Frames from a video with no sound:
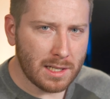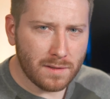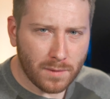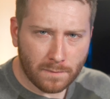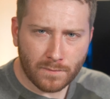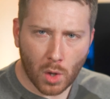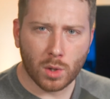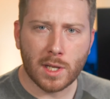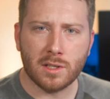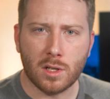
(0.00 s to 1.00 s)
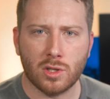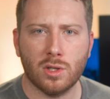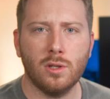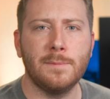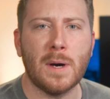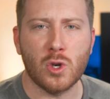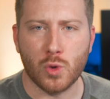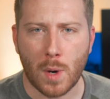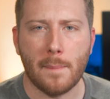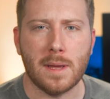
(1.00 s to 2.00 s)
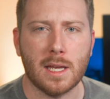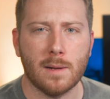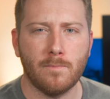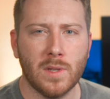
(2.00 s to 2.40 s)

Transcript: I just feel far less concerned about dropping it.